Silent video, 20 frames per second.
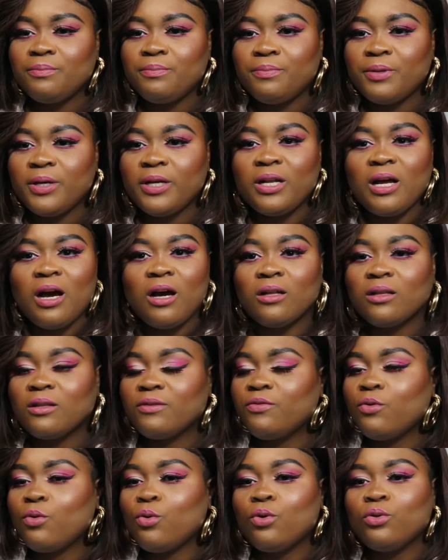paid out
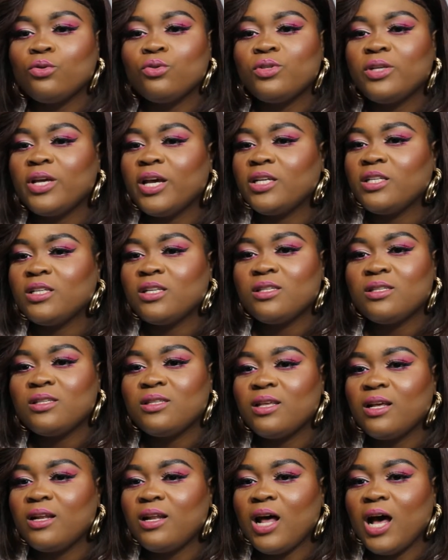for all those gadgets
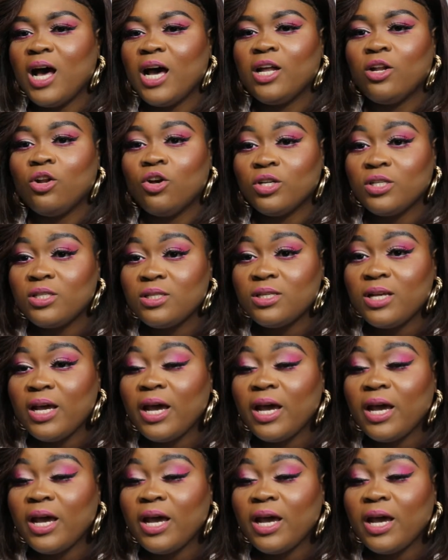that I lost,